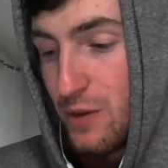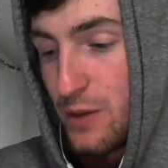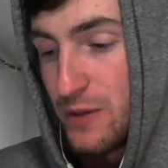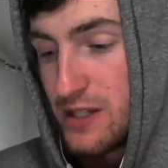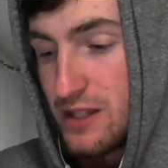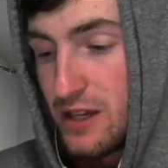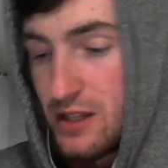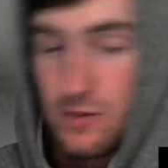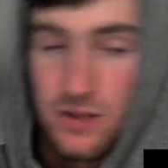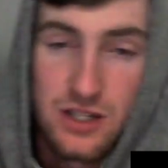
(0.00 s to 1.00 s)
Why do we
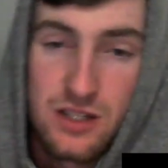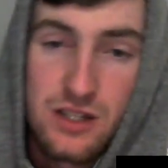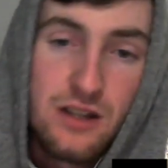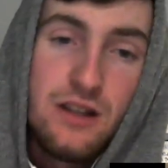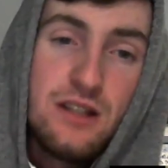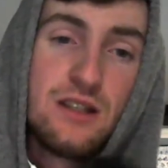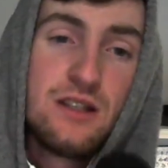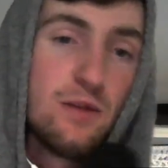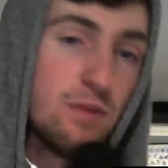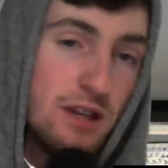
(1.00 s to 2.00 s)
stink so much this year? It's a
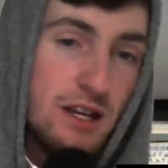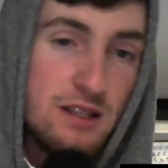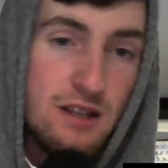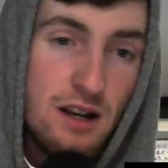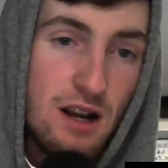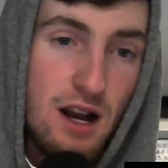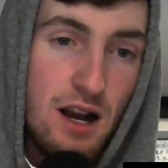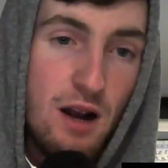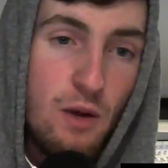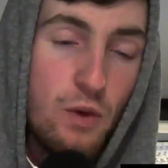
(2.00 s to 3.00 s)
simple answer.
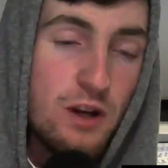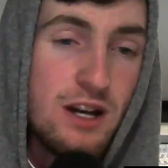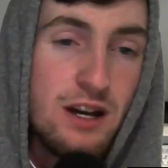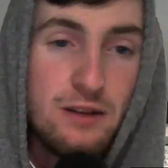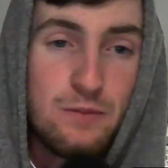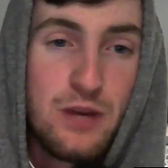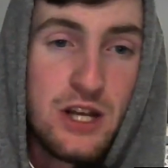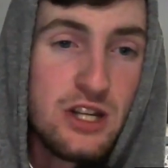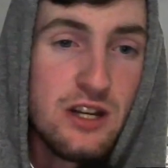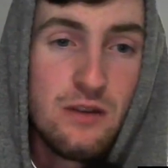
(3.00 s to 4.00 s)
We're not
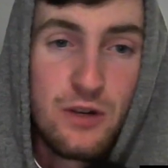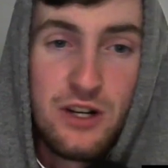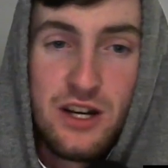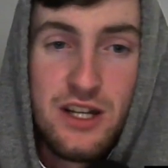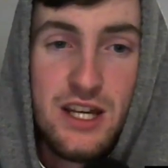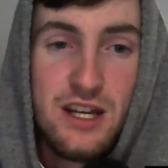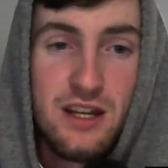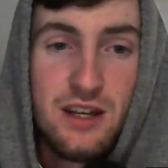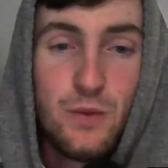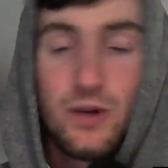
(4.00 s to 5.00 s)
pitching, we're not
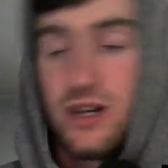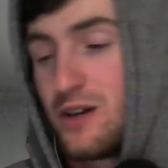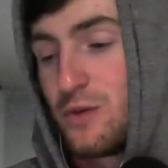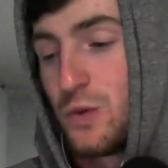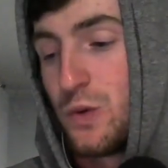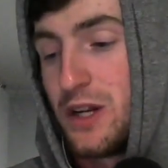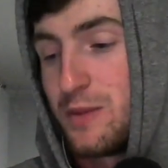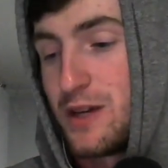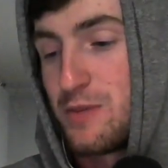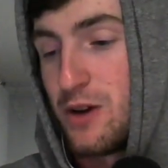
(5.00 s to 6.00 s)
hitting, and we're not
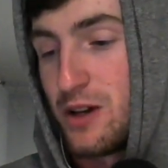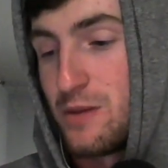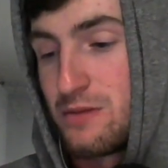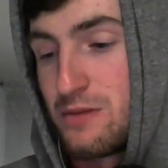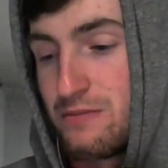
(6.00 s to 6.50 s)
winning baseball games.